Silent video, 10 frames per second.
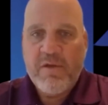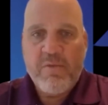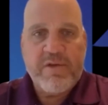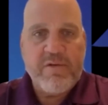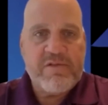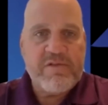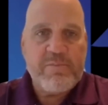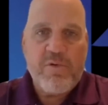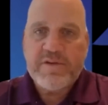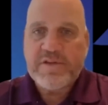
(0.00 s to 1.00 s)
whether it's
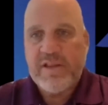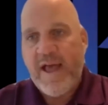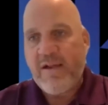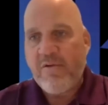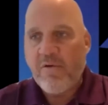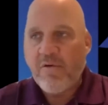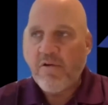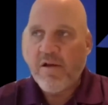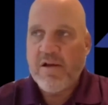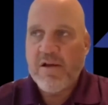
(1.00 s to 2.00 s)
support Slack
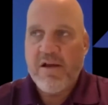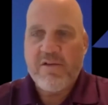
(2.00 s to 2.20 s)
or a